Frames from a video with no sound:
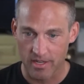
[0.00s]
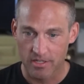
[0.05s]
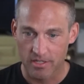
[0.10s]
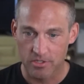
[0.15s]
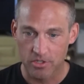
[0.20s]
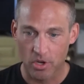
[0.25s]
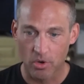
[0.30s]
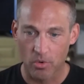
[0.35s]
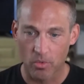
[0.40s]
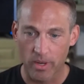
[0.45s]

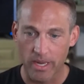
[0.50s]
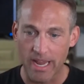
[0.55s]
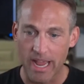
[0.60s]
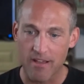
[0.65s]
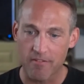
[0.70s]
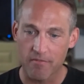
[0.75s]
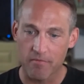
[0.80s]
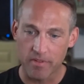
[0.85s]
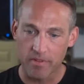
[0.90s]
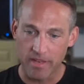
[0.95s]
So we
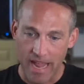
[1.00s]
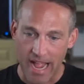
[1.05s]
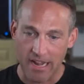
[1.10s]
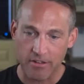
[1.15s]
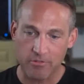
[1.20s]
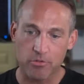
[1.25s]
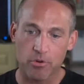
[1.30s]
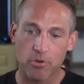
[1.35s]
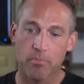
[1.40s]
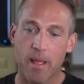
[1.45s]
have
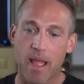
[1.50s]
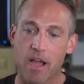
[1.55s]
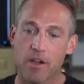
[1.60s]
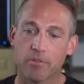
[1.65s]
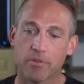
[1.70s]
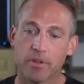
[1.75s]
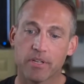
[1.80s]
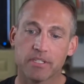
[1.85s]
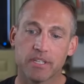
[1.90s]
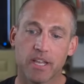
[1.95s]
natural
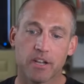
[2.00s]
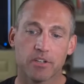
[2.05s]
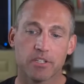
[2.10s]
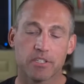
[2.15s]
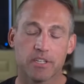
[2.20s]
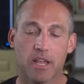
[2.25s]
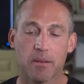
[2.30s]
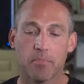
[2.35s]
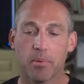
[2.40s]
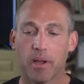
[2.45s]
boundaries that are
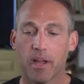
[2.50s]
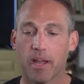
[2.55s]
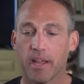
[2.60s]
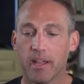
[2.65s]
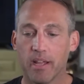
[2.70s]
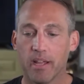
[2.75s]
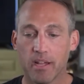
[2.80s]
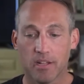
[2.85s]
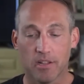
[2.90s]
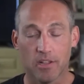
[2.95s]
set
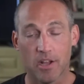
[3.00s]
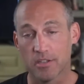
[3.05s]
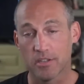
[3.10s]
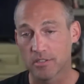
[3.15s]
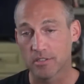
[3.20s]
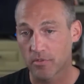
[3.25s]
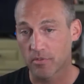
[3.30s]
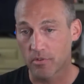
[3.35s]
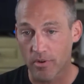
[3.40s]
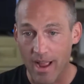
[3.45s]
by laws
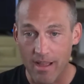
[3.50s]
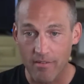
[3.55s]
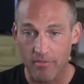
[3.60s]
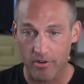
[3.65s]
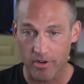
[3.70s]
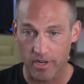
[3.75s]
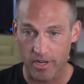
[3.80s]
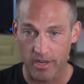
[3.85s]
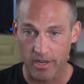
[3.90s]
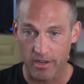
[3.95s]
of
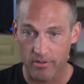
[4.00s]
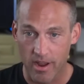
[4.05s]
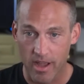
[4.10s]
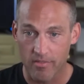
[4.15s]
gravity,